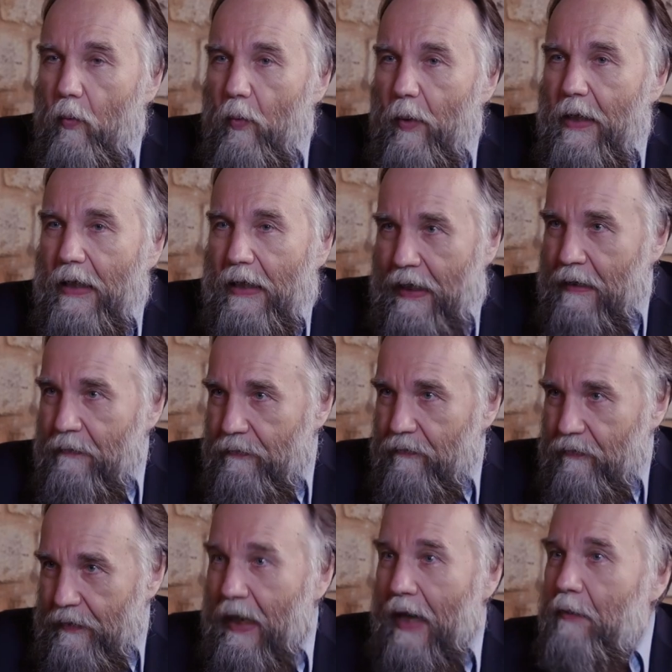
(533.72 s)
we have
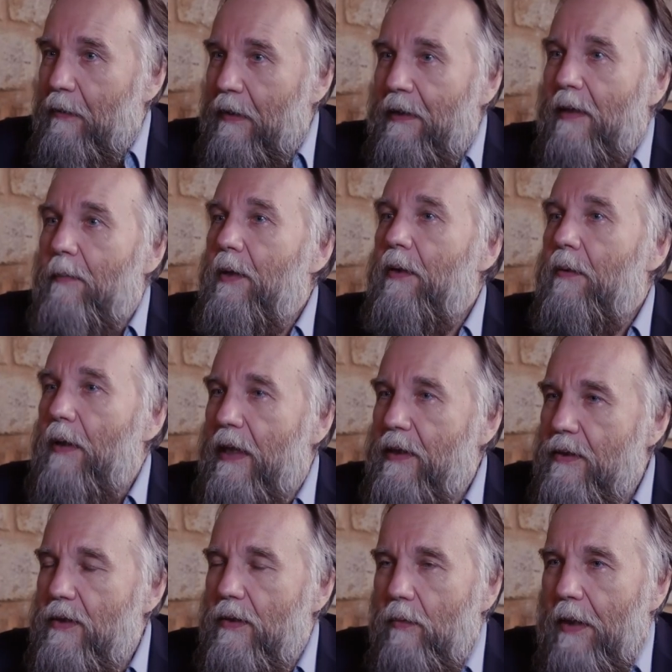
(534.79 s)
now in Lebanon,
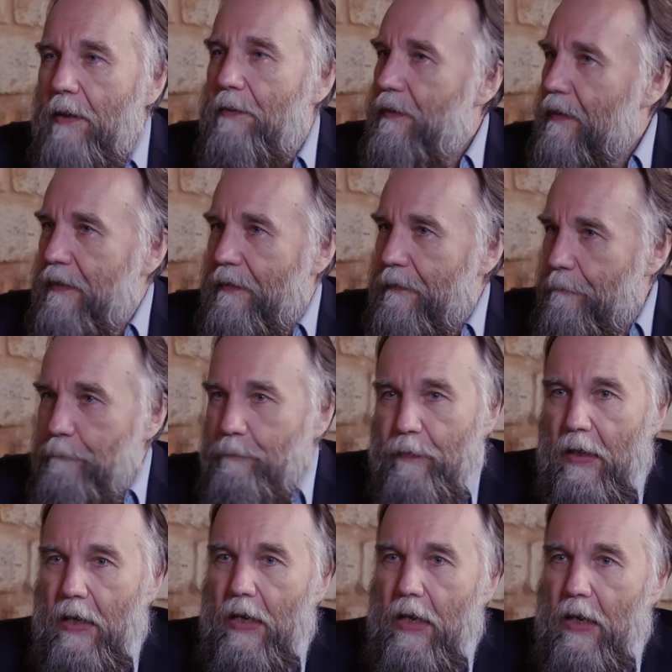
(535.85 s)
I see one thing.
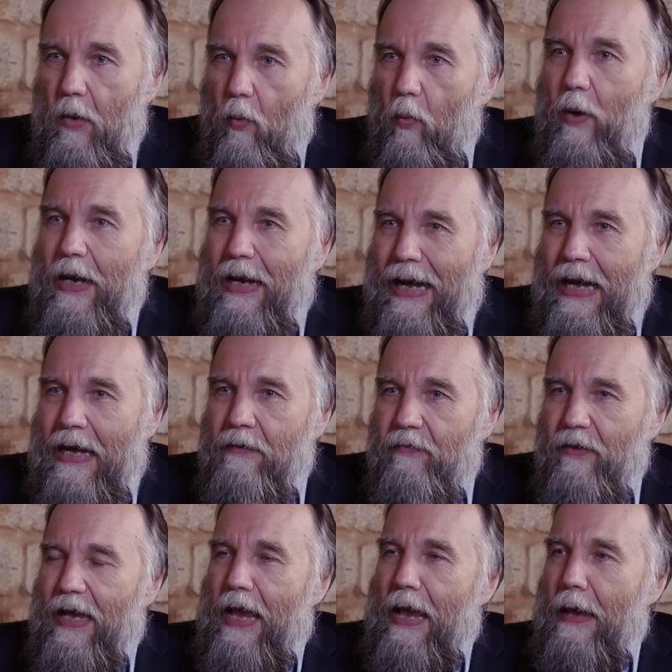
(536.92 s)
Mm-hmm. We
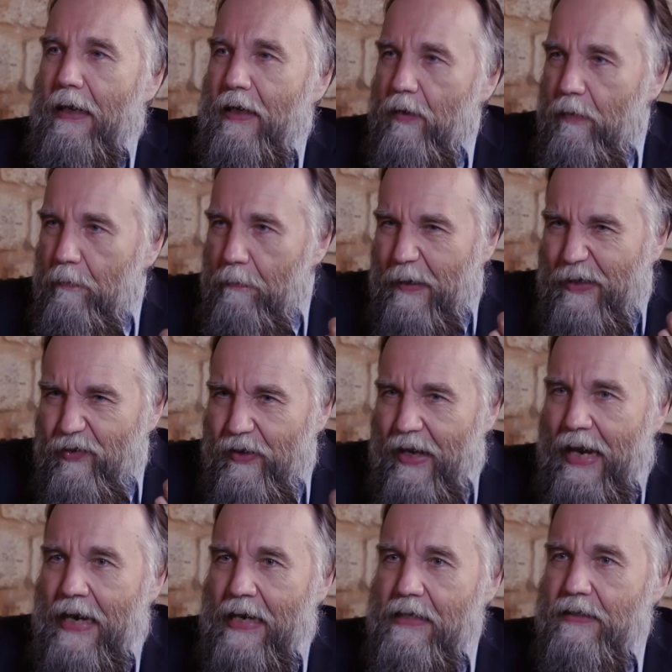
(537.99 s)
have a
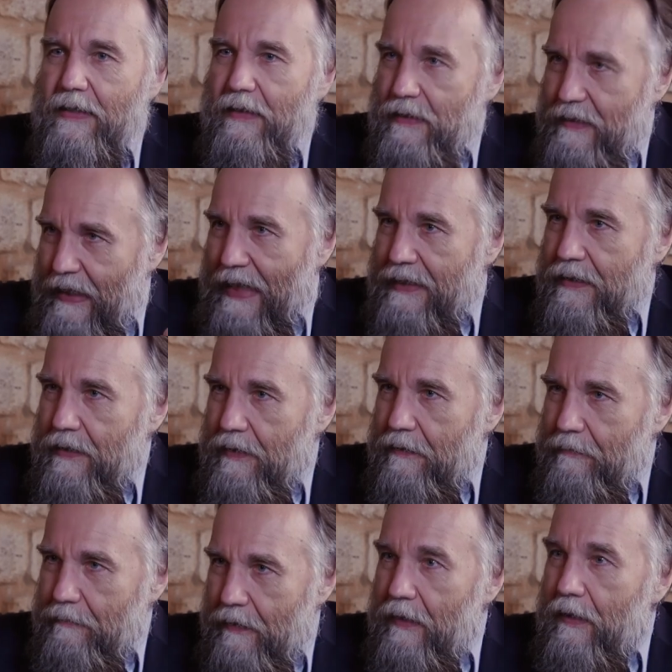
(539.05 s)
great task
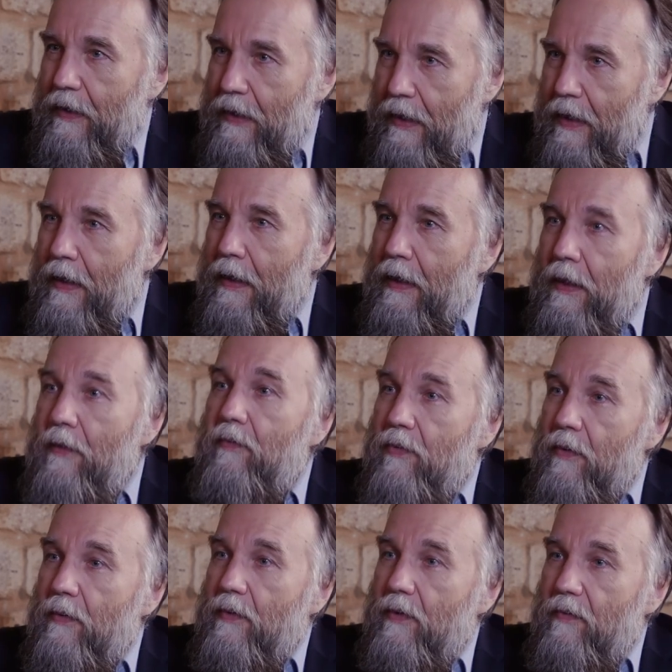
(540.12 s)
mm-hmm. In
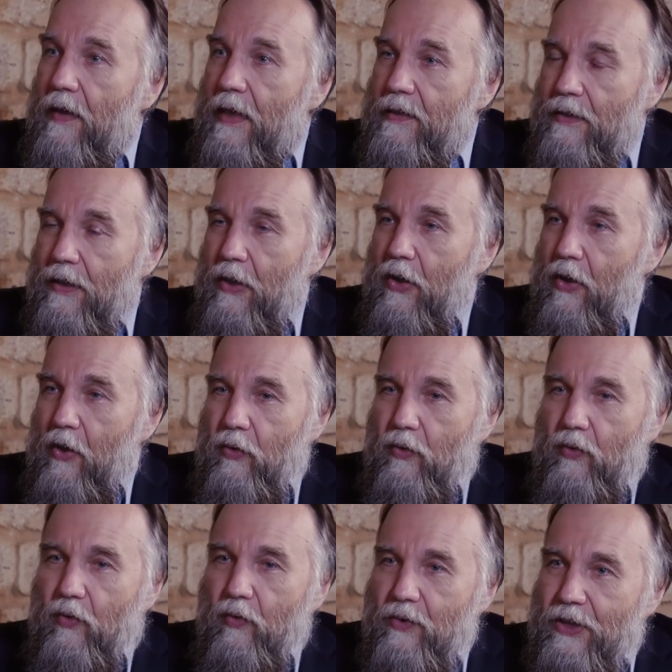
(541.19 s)
front of us
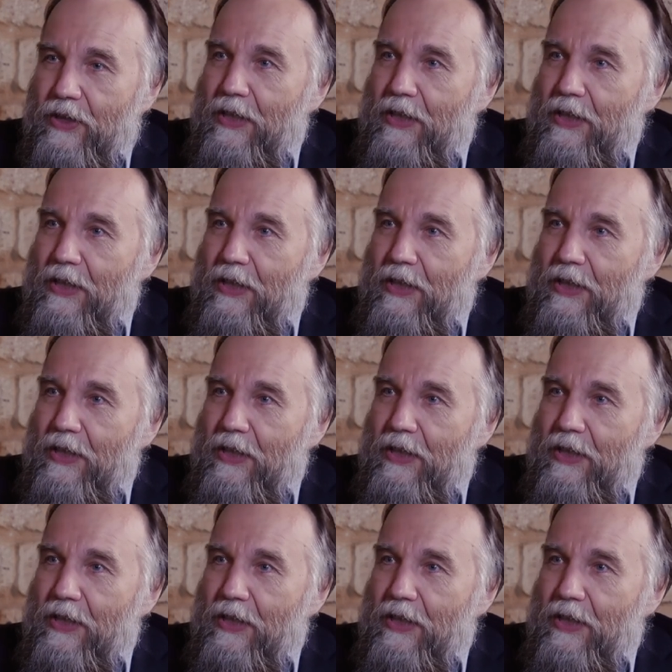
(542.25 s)
mm-hmm. to